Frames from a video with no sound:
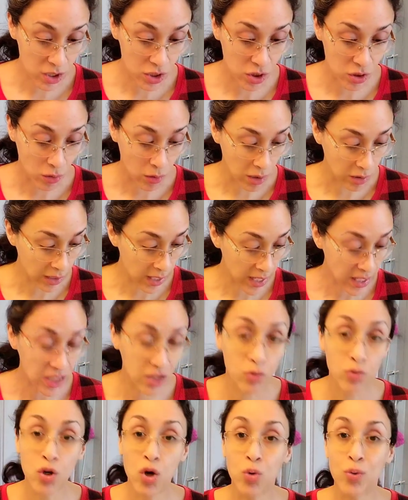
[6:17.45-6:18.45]
So I'll let
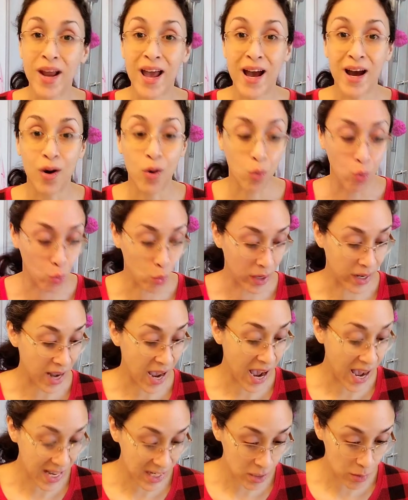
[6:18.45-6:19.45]
you know now what
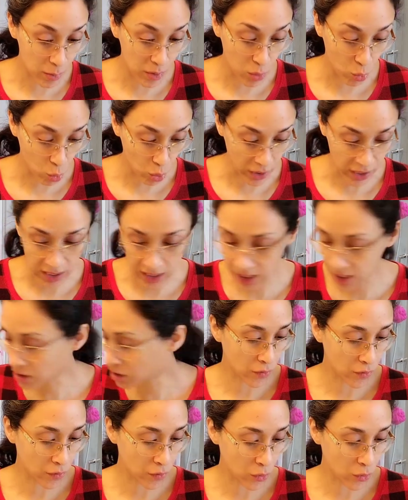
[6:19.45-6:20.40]
has been working.